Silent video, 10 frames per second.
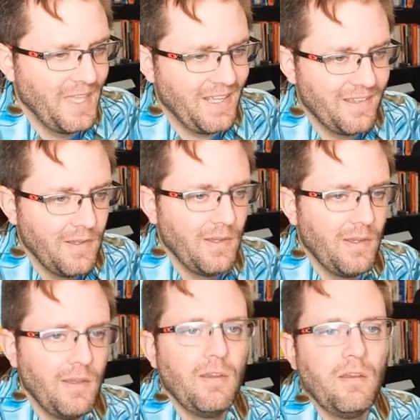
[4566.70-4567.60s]
like,
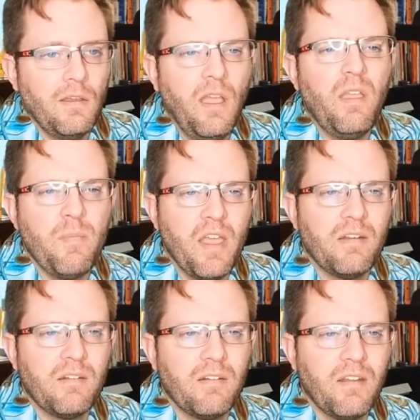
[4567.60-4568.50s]
hey
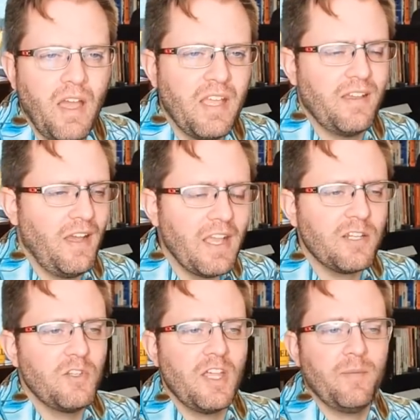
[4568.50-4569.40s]
man, I I
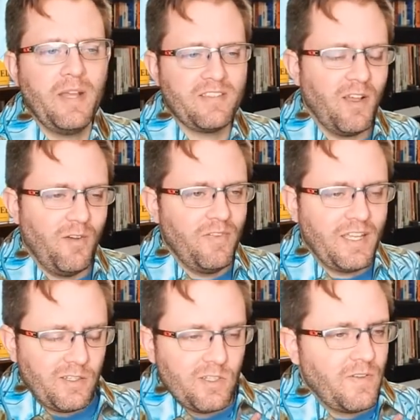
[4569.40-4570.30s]
can do that on myself. I
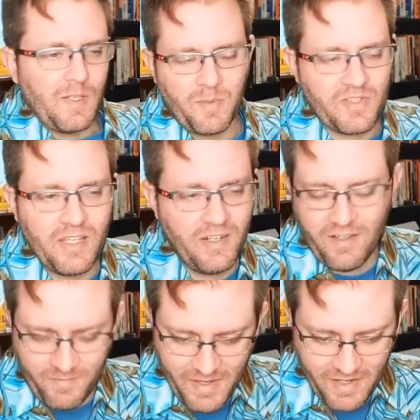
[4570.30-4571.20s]
can lose fifty percent
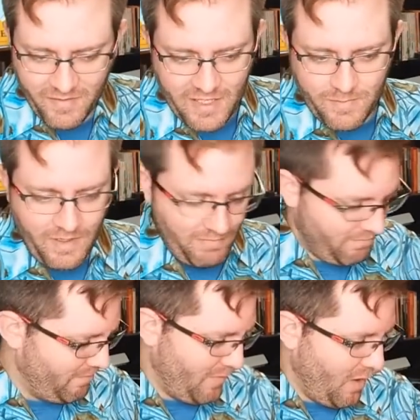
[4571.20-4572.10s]
of my investment
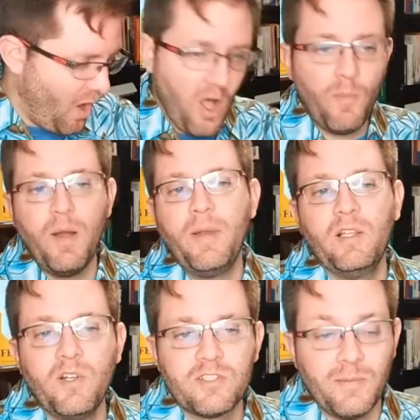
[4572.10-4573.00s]
all by my
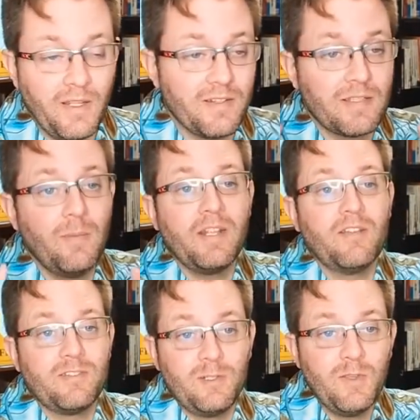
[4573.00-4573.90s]
lonesome. I don't need somebody
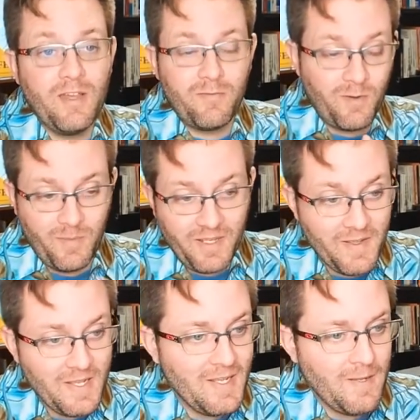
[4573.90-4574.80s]
else to do that for me.
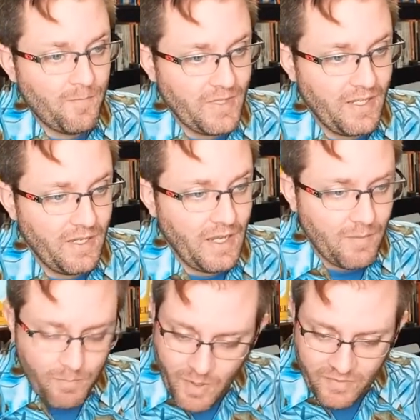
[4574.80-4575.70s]
Uh,
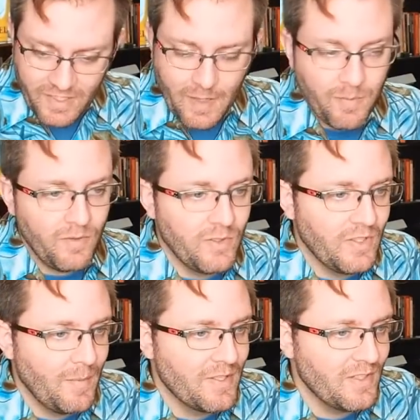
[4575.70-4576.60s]
I'm perfectly capable of doing
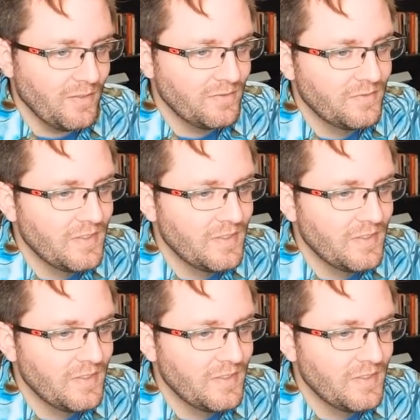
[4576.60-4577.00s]
that myself.